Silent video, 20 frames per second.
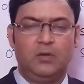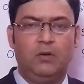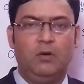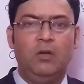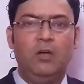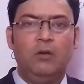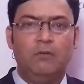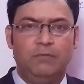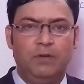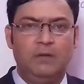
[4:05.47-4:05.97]

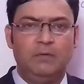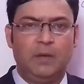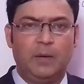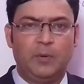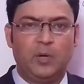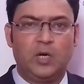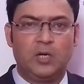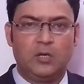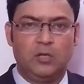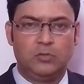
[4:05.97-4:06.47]
the film
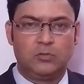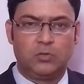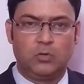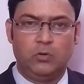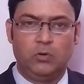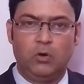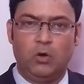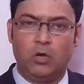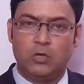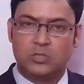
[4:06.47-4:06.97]
award
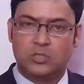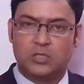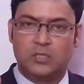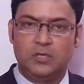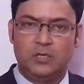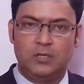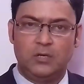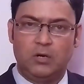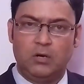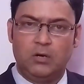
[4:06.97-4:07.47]
also.
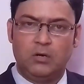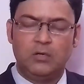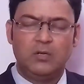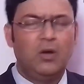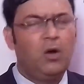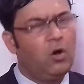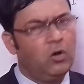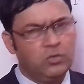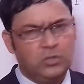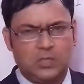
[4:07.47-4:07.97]
Oscar or
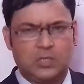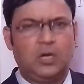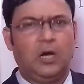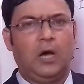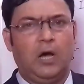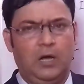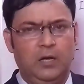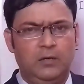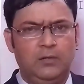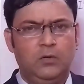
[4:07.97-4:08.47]

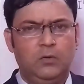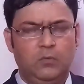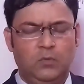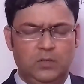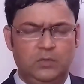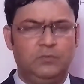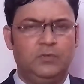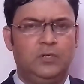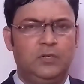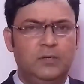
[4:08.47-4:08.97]
Oscar,
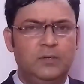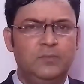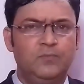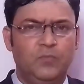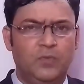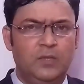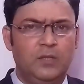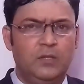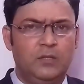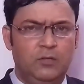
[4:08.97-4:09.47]
whatever
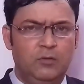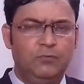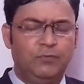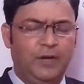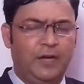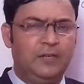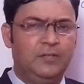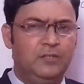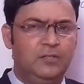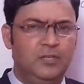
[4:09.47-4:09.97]
you
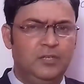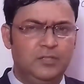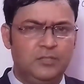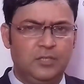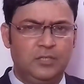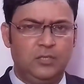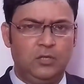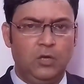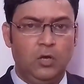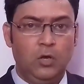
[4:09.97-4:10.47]
find it
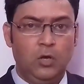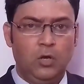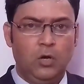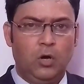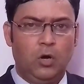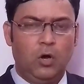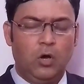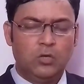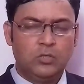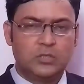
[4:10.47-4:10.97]
easy.
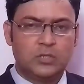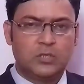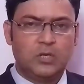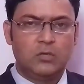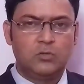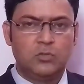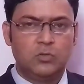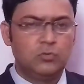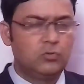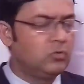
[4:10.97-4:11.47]

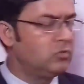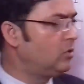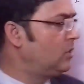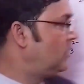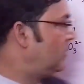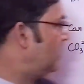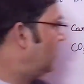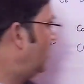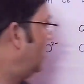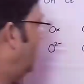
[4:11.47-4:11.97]
Oscar Susudi.